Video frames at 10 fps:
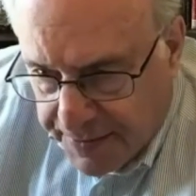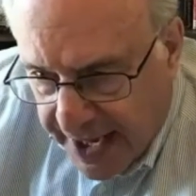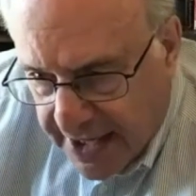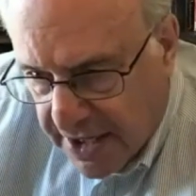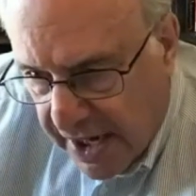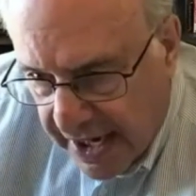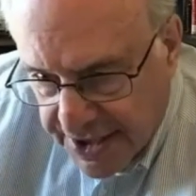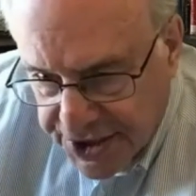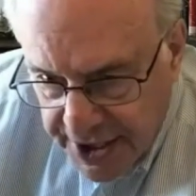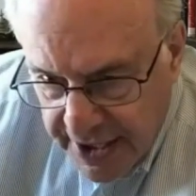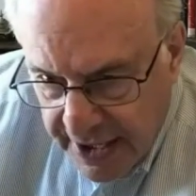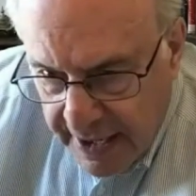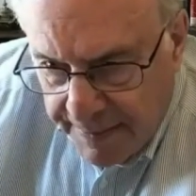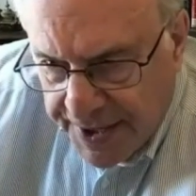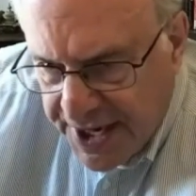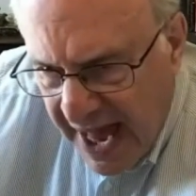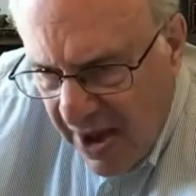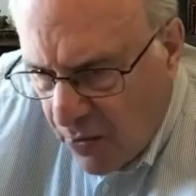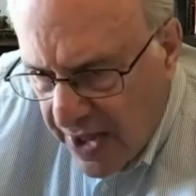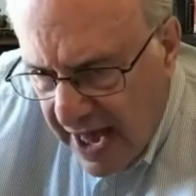bad guys. But
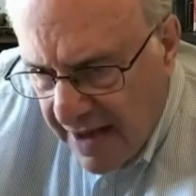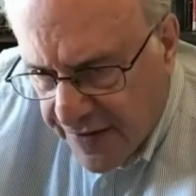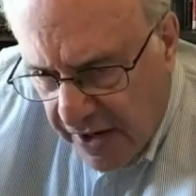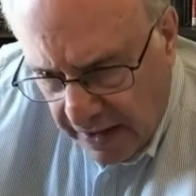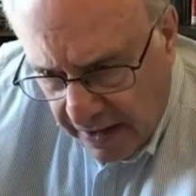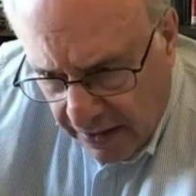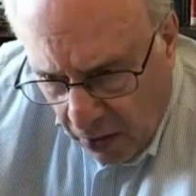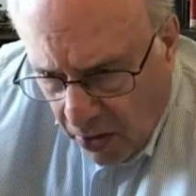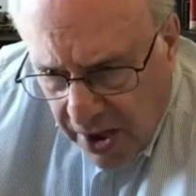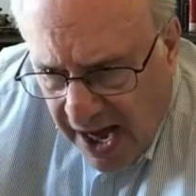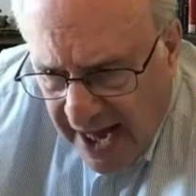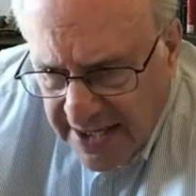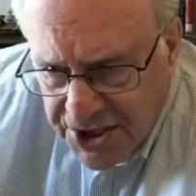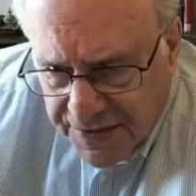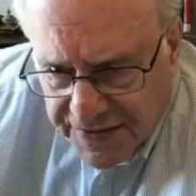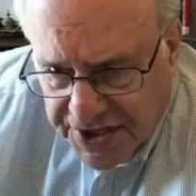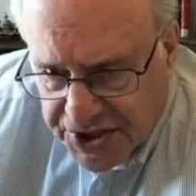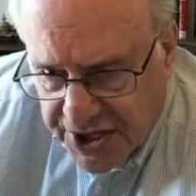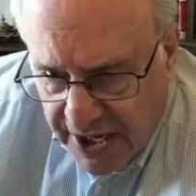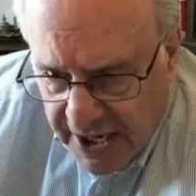now we have all kinds of
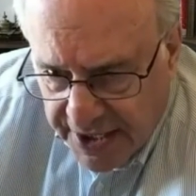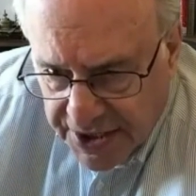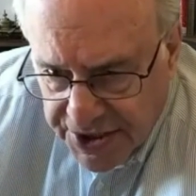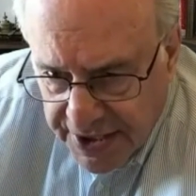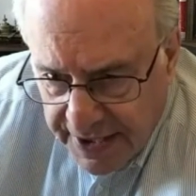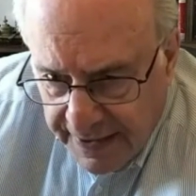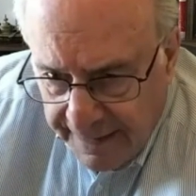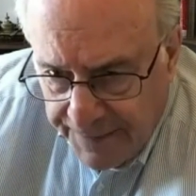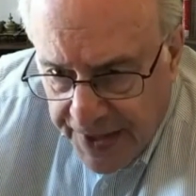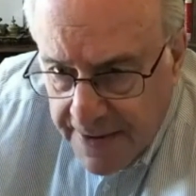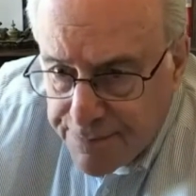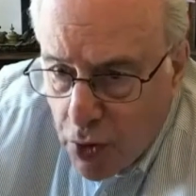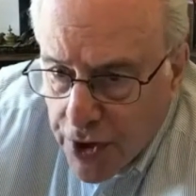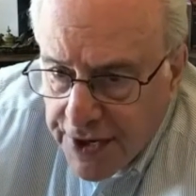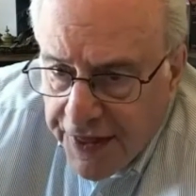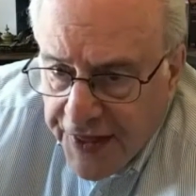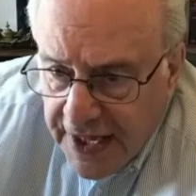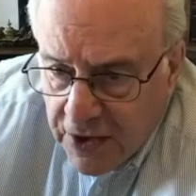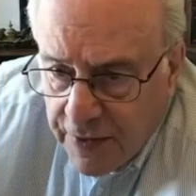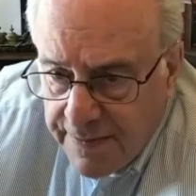societies. The important
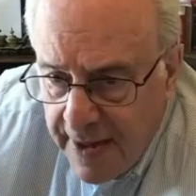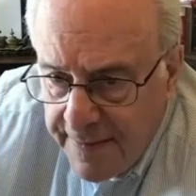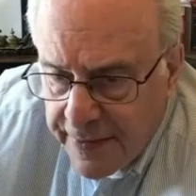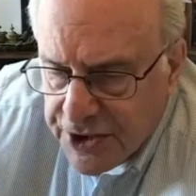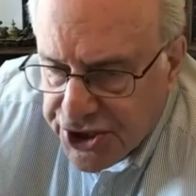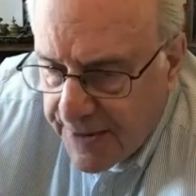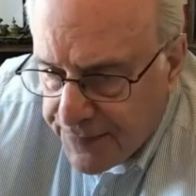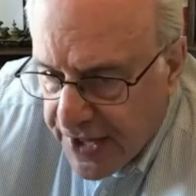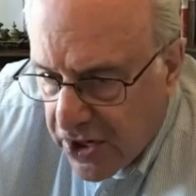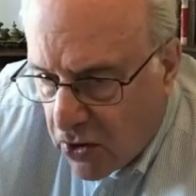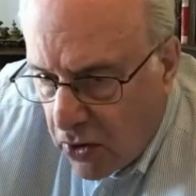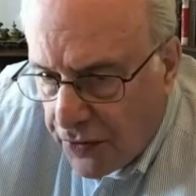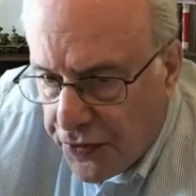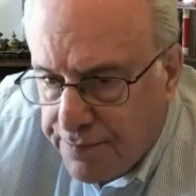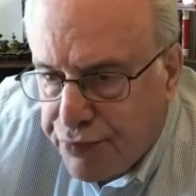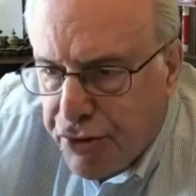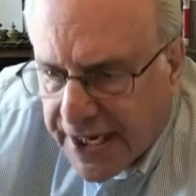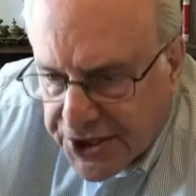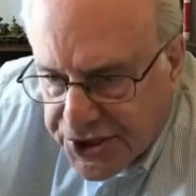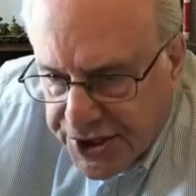thing to remember is something called the
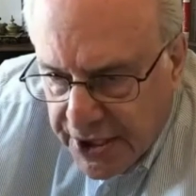BRICS,